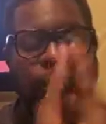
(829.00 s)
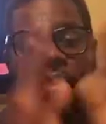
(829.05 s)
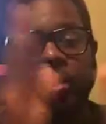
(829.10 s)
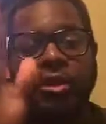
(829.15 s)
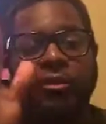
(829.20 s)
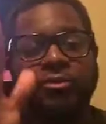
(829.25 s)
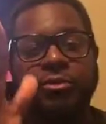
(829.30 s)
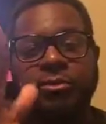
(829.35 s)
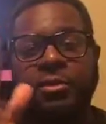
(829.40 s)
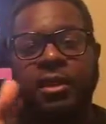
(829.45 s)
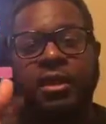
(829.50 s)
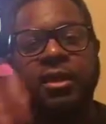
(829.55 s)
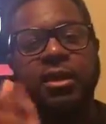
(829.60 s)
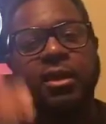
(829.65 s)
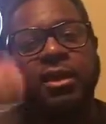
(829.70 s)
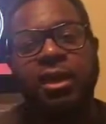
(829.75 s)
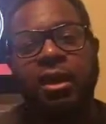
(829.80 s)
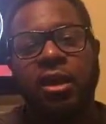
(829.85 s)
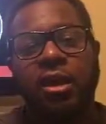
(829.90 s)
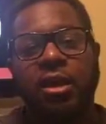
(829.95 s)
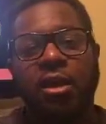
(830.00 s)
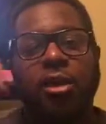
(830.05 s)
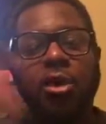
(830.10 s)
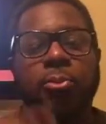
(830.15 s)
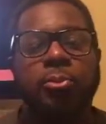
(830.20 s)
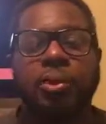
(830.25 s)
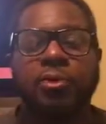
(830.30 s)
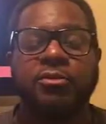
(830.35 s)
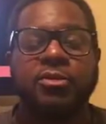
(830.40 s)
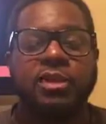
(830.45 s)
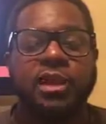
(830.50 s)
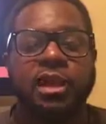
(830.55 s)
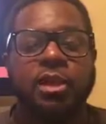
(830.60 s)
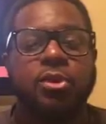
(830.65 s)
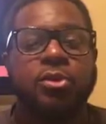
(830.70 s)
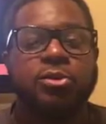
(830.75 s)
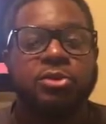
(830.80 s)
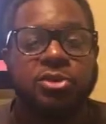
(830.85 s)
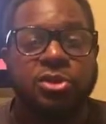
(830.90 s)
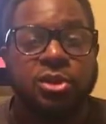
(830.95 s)
We love you, man. Hope
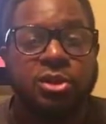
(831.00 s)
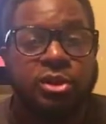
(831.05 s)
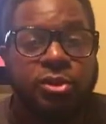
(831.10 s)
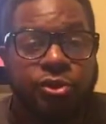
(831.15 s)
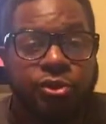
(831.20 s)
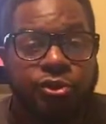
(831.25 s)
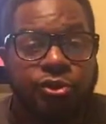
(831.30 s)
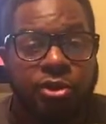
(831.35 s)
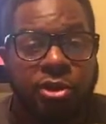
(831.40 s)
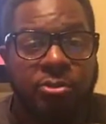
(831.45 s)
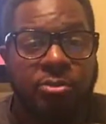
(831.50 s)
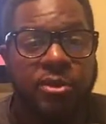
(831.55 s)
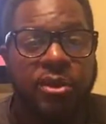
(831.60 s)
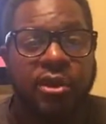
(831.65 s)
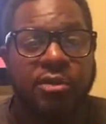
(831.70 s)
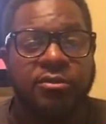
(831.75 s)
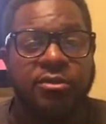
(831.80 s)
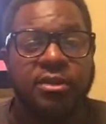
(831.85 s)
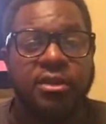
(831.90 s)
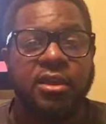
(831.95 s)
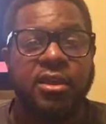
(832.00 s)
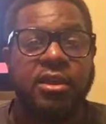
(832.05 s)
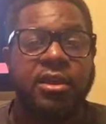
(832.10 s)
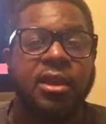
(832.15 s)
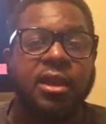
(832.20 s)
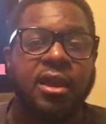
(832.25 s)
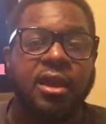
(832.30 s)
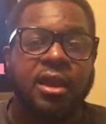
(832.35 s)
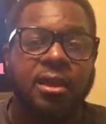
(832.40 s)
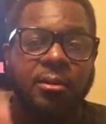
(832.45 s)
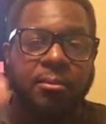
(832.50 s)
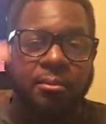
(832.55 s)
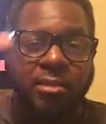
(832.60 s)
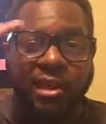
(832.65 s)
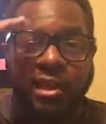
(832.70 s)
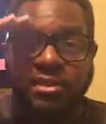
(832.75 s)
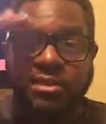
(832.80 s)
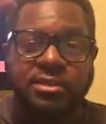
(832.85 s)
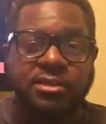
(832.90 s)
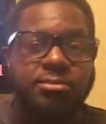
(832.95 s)
everything goes good on your trip and everything.
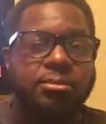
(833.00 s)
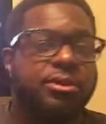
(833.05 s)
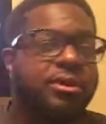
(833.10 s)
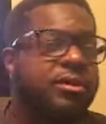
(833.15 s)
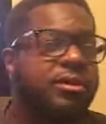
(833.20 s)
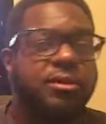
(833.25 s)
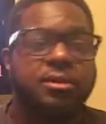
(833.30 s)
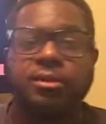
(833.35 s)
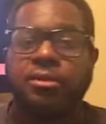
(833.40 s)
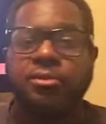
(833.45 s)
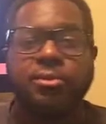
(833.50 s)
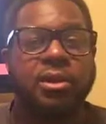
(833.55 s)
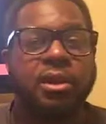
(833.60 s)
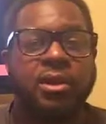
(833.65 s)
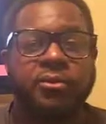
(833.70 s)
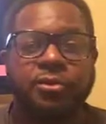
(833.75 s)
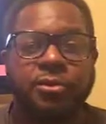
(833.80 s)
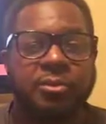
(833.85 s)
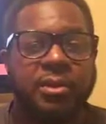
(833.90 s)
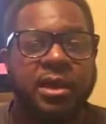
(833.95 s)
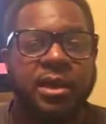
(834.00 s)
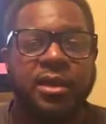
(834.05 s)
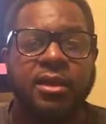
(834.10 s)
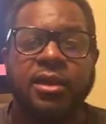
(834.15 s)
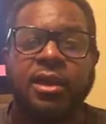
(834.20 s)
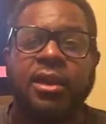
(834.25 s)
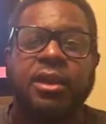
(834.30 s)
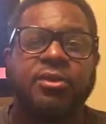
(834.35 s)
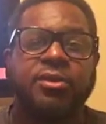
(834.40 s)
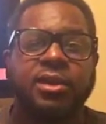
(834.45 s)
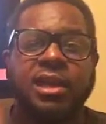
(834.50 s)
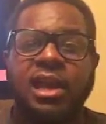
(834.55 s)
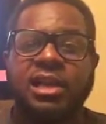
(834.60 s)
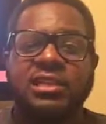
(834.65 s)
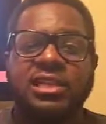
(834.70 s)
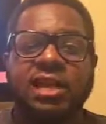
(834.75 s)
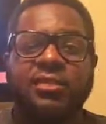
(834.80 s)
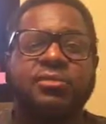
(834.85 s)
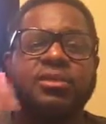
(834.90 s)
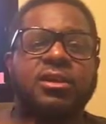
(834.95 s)
Blessings, brother. We love you, man. You
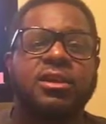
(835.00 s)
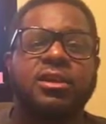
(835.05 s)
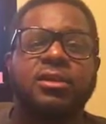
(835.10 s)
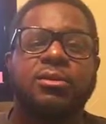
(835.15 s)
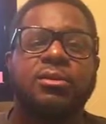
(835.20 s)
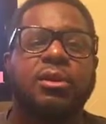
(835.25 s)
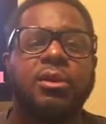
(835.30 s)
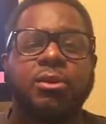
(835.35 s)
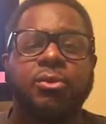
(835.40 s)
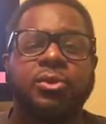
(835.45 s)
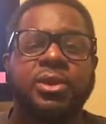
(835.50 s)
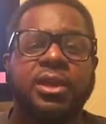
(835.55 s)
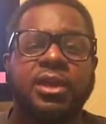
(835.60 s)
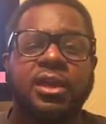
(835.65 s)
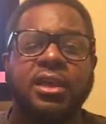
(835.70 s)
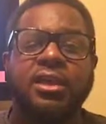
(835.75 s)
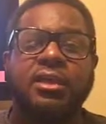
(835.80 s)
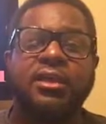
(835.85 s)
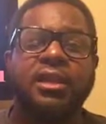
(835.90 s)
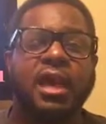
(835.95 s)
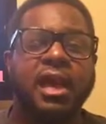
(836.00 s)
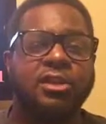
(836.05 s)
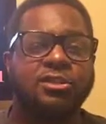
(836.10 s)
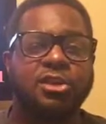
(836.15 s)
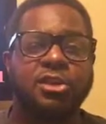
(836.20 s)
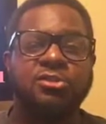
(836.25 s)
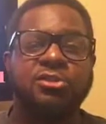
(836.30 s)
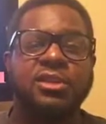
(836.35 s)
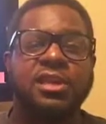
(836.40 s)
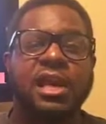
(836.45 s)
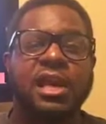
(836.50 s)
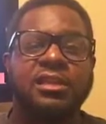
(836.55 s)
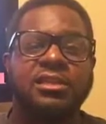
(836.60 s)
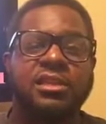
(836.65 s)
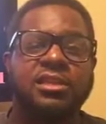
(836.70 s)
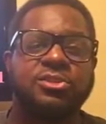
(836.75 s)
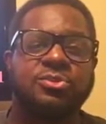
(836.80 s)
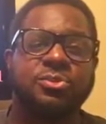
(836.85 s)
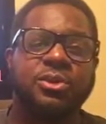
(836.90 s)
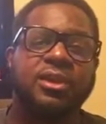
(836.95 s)
guys have a good weekend. I'll talk to you guys
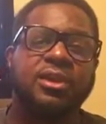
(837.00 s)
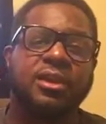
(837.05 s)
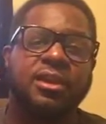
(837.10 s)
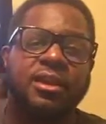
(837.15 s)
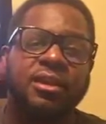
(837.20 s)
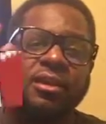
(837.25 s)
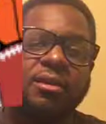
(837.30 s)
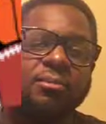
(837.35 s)
next week.